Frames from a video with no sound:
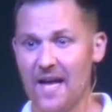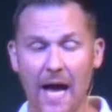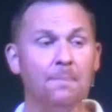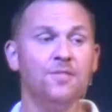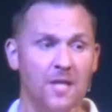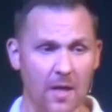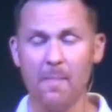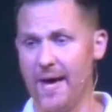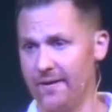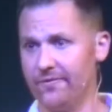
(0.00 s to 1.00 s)
I'm still
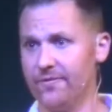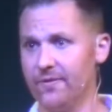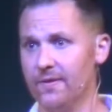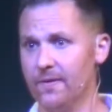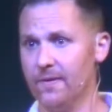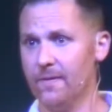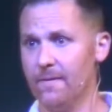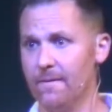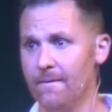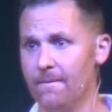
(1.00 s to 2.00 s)
a mess,
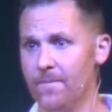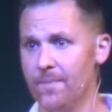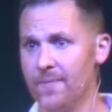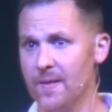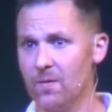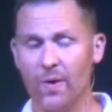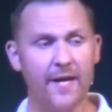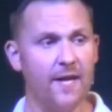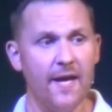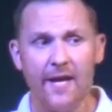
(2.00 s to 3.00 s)

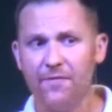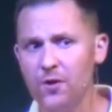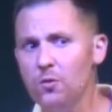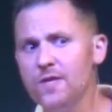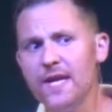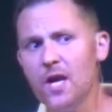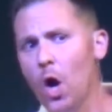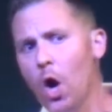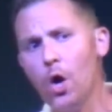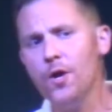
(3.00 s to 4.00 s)
right? If you dig
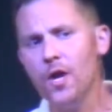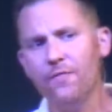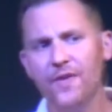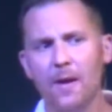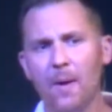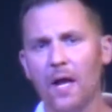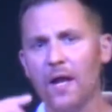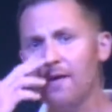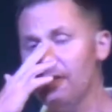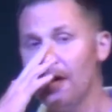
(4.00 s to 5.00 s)
hard enough into my
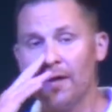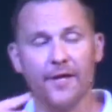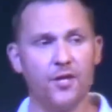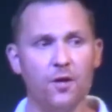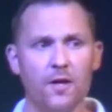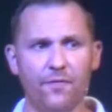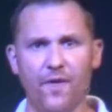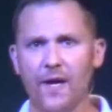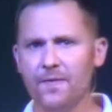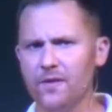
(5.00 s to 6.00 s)
life, like, you're going to
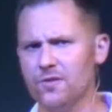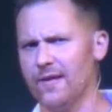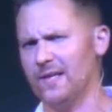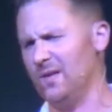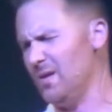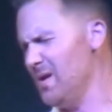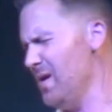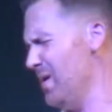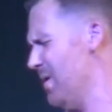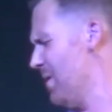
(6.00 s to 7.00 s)
find things you're like,
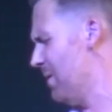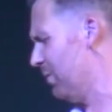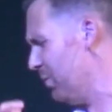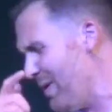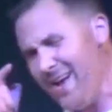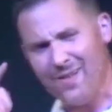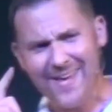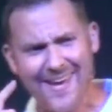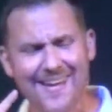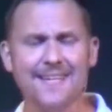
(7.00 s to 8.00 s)
oh,
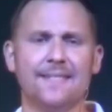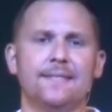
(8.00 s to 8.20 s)
really?